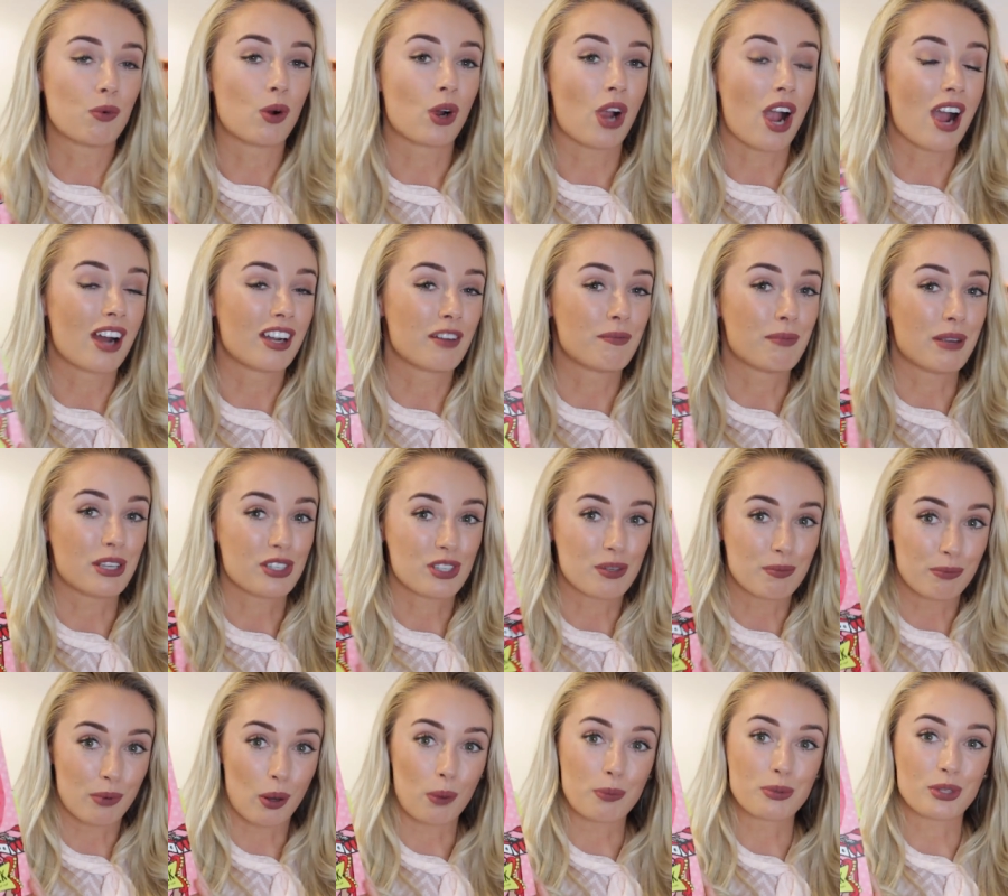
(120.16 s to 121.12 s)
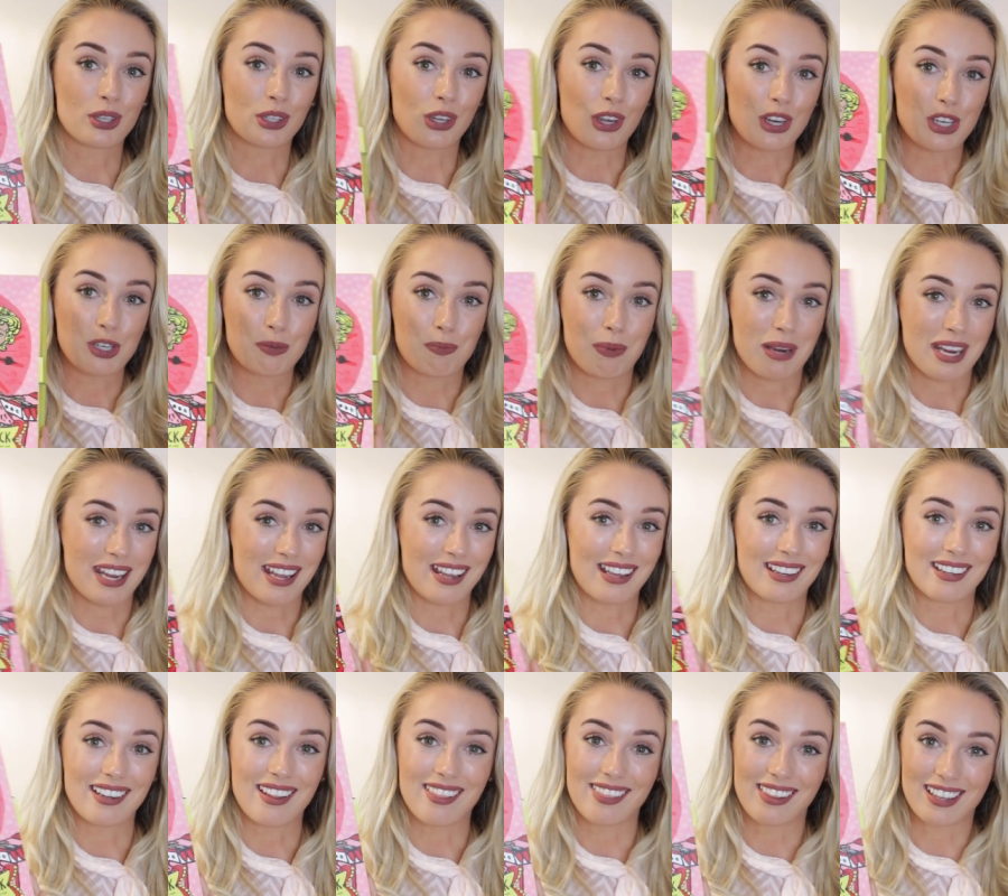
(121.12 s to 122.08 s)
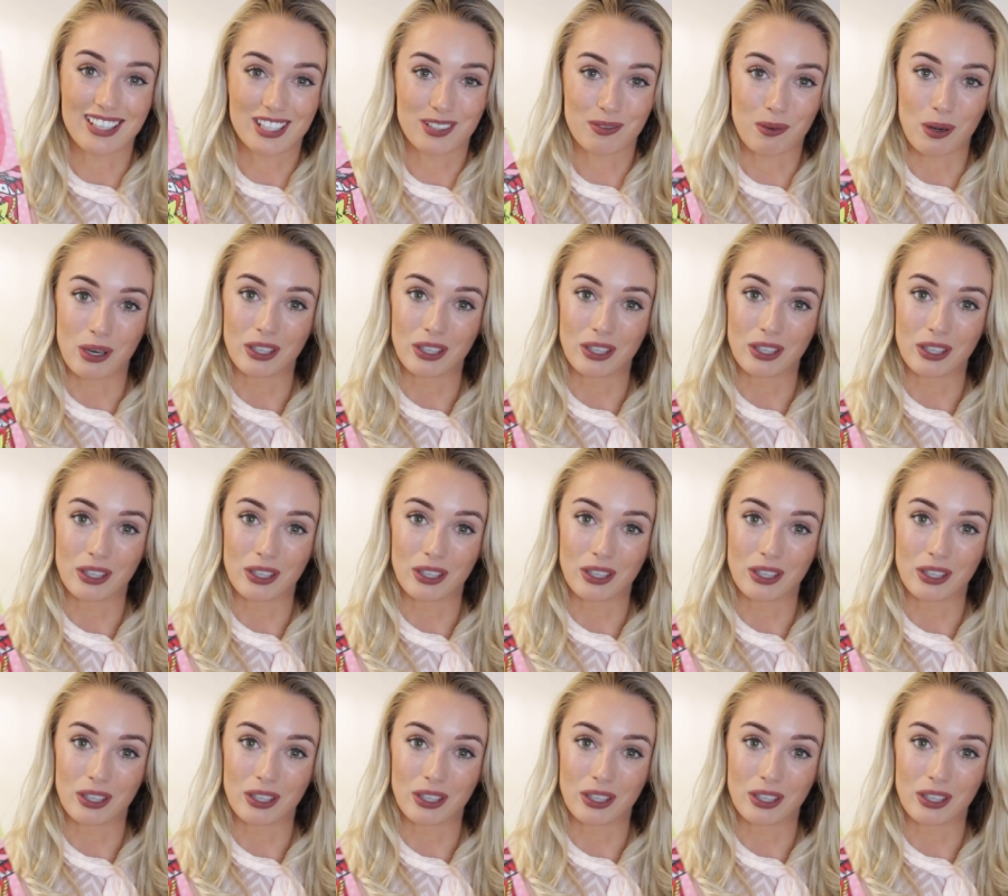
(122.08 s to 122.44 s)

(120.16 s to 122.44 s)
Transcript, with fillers: what kind of bits and bobs are going to be in this